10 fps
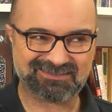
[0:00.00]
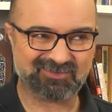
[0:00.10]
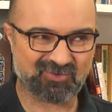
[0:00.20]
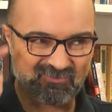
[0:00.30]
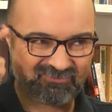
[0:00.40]

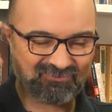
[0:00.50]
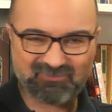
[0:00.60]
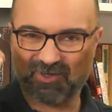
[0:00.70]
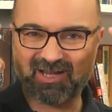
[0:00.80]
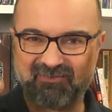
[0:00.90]
not
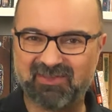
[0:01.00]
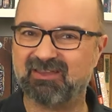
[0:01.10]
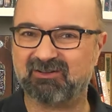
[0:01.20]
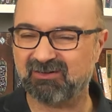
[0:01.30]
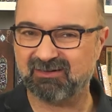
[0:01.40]
what I have
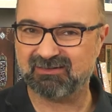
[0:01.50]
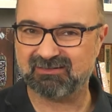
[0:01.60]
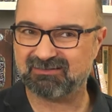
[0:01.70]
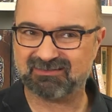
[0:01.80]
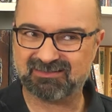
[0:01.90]
here.
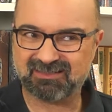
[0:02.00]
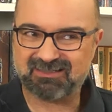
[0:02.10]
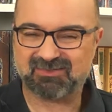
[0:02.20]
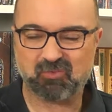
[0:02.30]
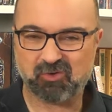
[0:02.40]
It just
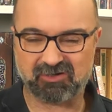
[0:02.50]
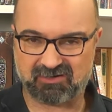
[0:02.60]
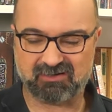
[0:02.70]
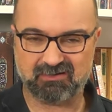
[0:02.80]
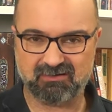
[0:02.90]
doesn't
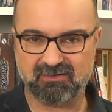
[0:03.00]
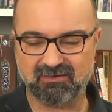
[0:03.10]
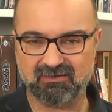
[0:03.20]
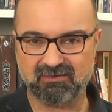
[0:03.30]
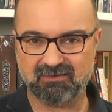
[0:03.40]
work.
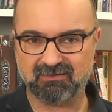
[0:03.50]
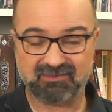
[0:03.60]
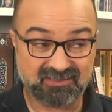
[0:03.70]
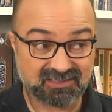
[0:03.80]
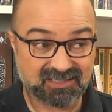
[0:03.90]

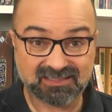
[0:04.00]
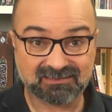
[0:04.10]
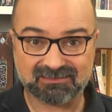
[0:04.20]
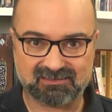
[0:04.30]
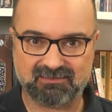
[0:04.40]
It just
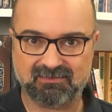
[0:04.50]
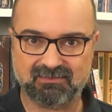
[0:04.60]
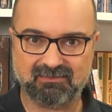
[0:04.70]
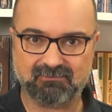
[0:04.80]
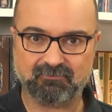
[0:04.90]
doesn't.
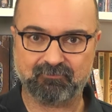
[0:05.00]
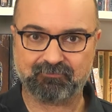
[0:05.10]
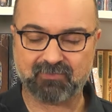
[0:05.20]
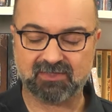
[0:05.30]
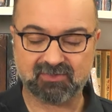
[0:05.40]

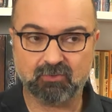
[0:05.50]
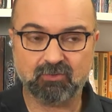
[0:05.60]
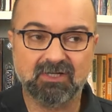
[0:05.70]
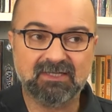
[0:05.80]
So